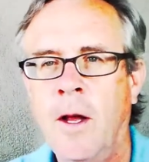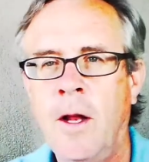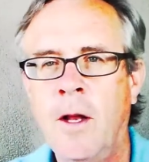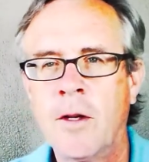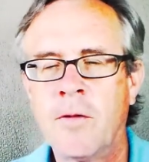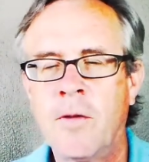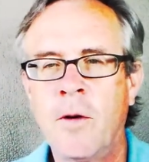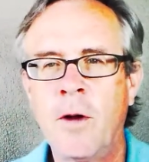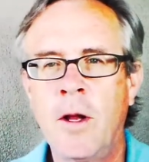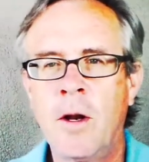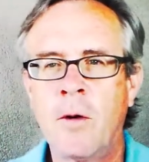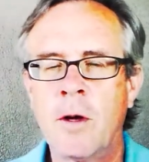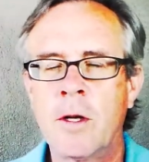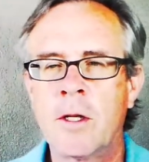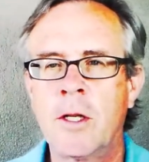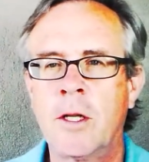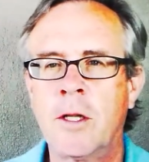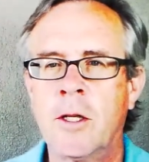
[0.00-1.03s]
And it's very
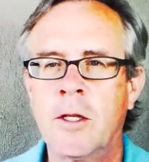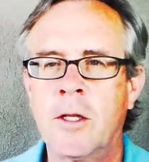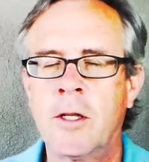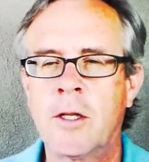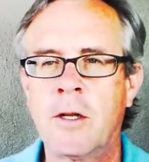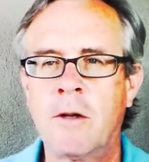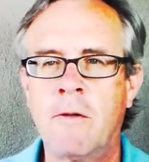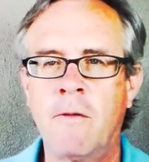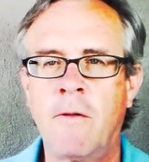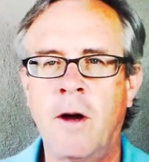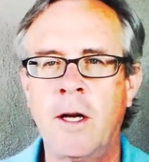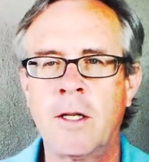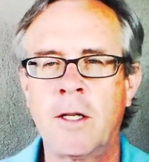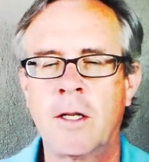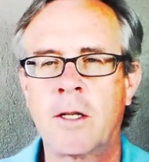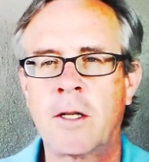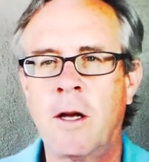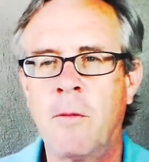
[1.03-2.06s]
interesting that this
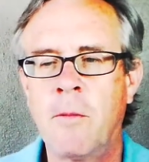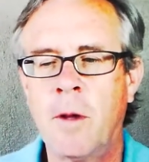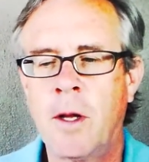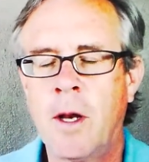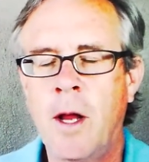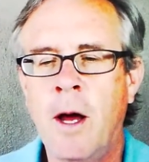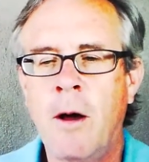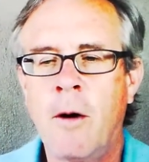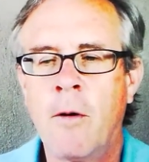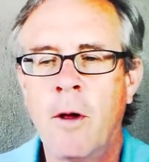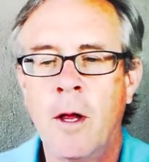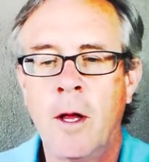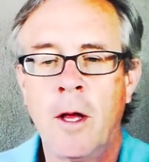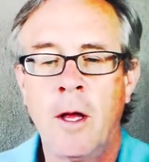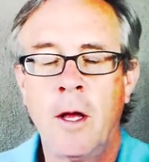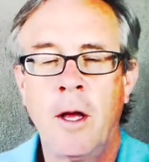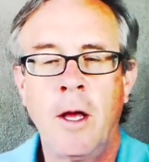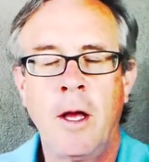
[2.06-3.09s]
advice is coming now
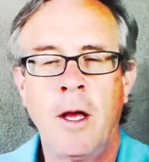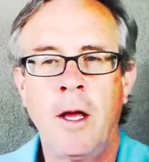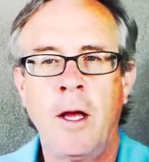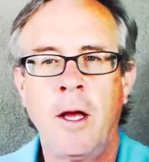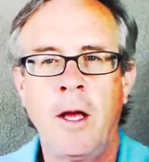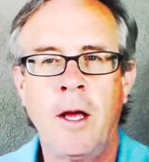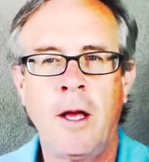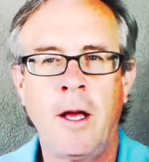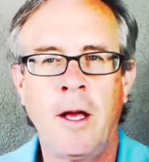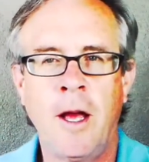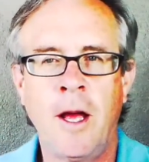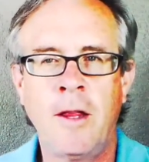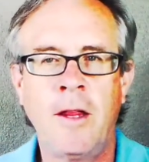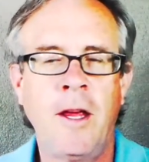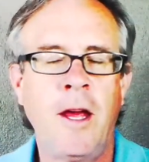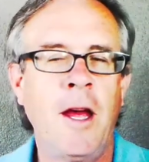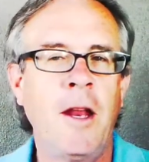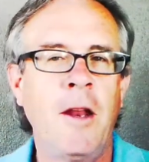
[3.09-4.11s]

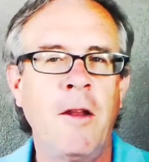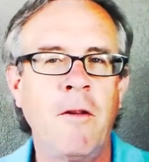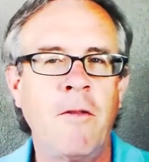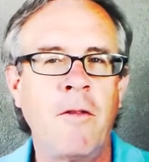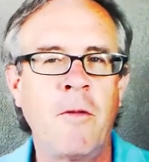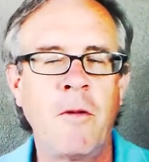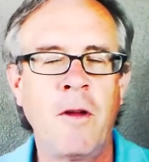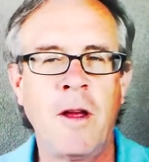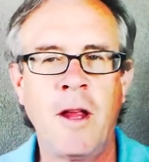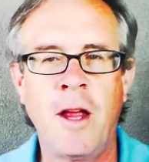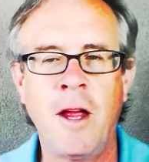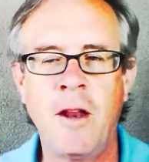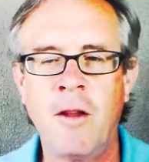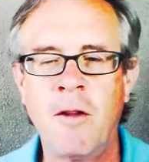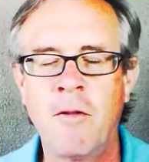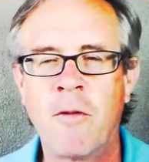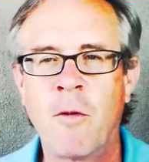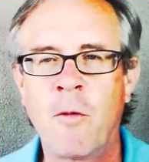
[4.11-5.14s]
at the end of
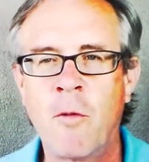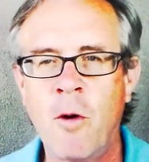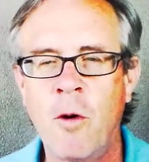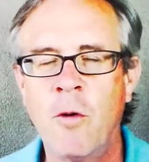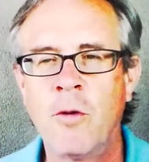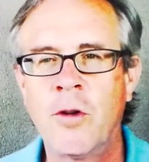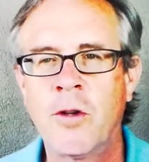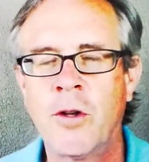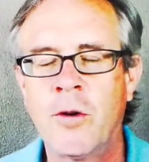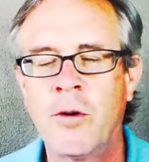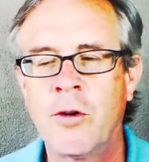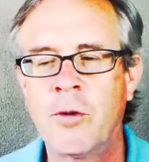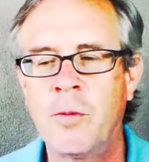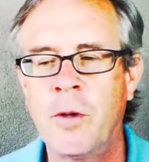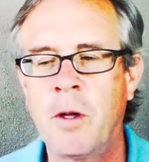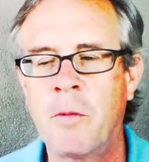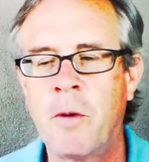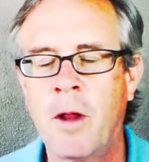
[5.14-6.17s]
end of the road, so to
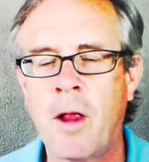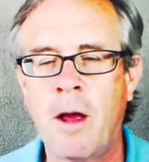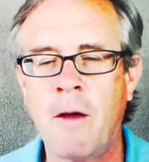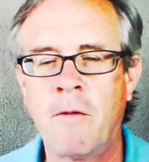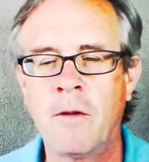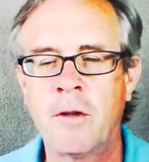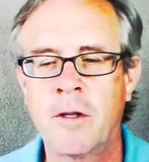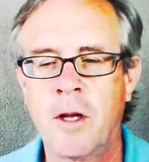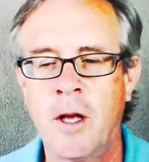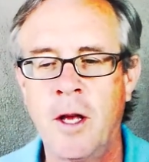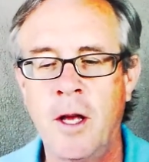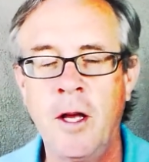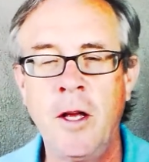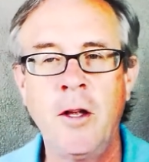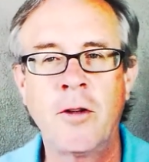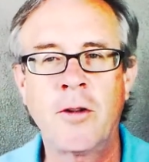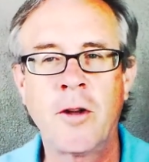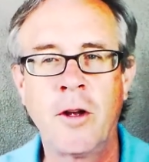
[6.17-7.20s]
speak. My life is
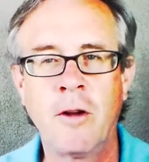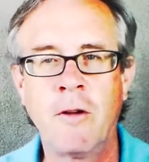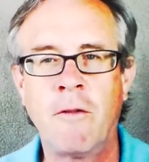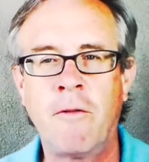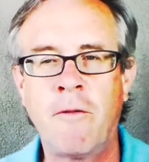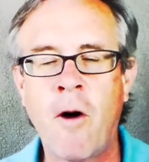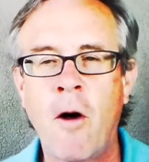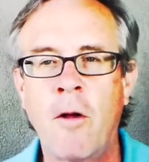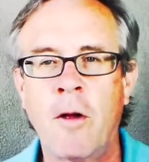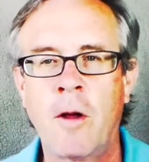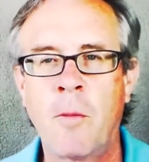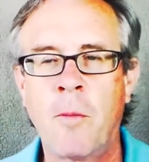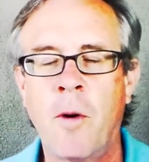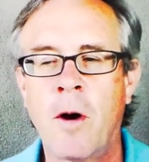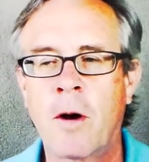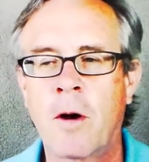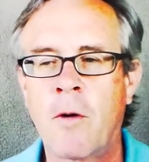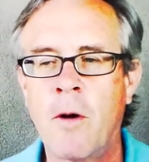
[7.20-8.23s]
is falling
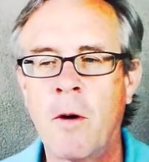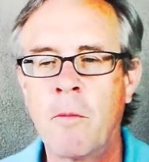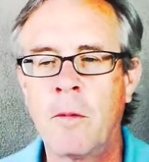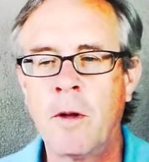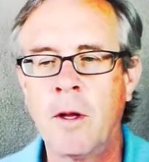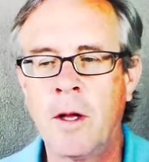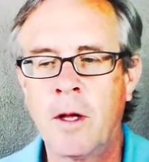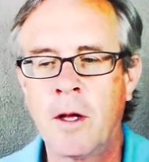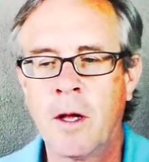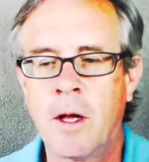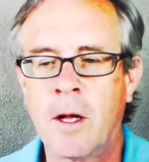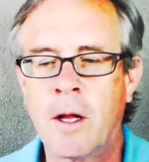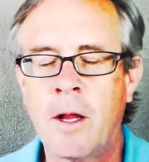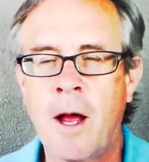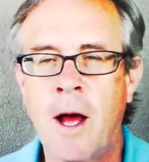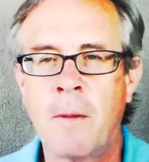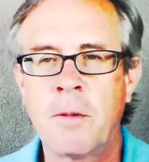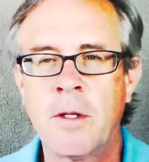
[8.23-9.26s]
apart, crumbling,
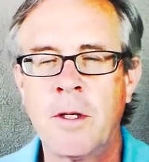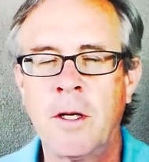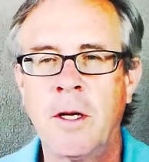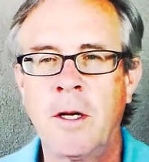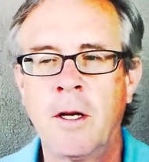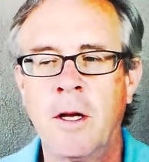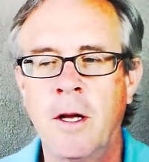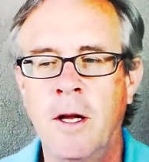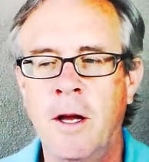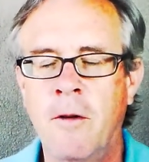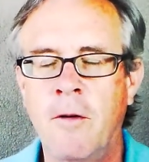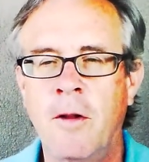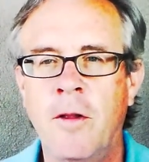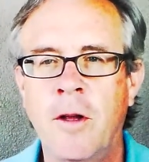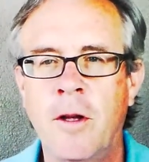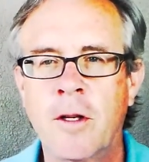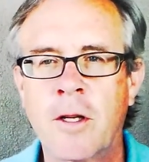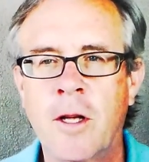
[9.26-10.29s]
collapsing.
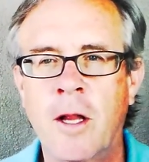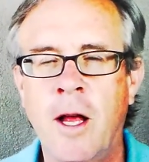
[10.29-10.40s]
Everything is